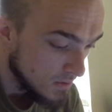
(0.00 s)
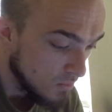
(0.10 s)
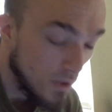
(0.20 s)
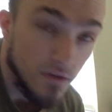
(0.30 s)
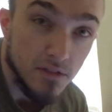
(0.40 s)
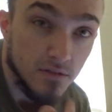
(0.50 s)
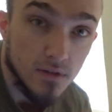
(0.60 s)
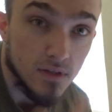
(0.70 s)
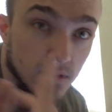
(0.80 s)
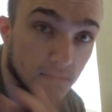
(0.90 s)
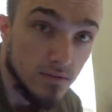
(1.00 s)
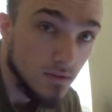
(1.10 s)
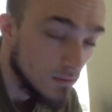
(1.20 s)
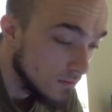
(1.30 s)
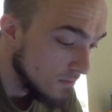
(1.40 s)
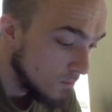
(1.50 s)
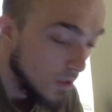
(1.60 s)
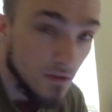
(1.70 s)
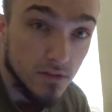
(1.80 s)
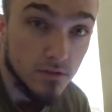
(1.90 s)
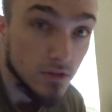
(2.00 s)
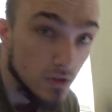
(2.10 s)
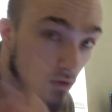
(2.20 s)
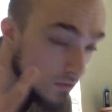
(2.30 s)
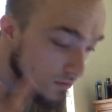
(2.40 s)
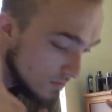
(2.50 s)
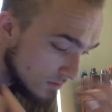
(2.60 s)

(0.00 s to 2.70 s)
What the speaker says: wear different things, or wear different shoes,